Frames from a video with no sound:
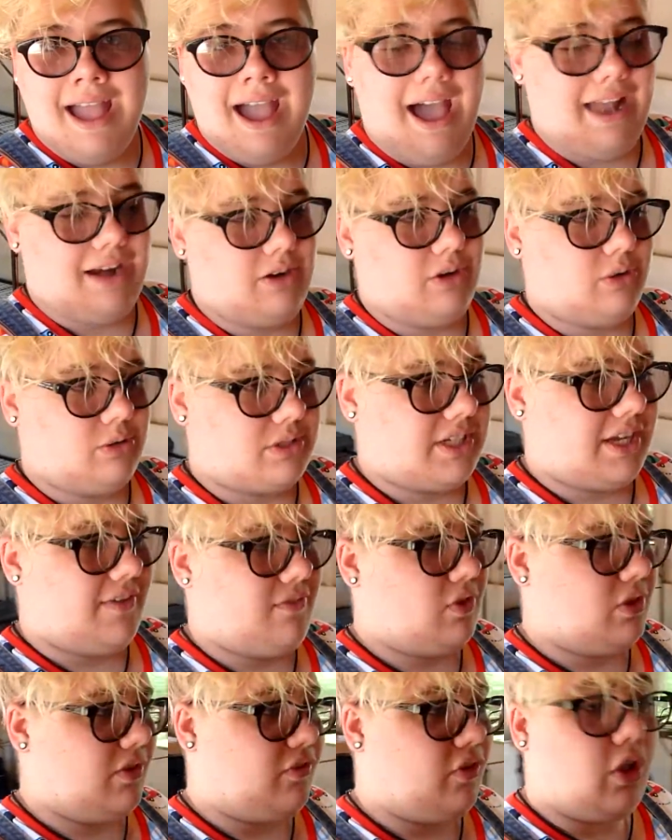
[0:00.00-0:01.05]
I don't know, to give
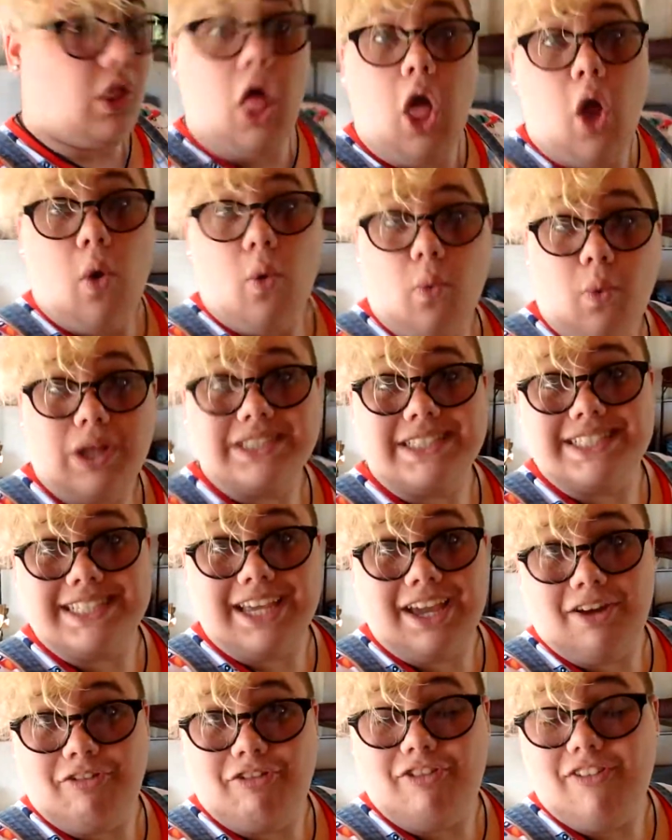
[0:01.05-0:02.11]
you the full
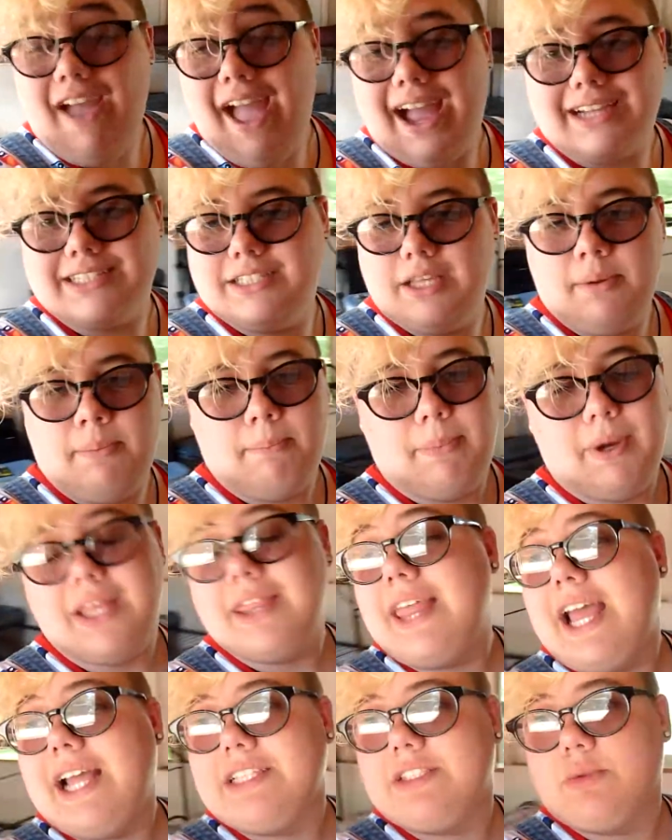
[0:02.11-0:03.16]
onesie effect, but
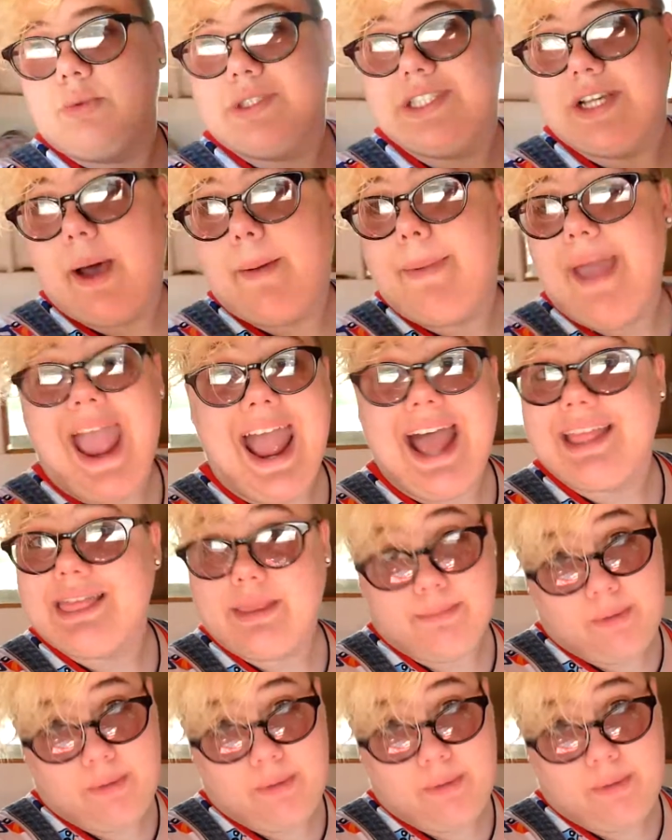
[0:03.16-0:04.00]
that's what's up at the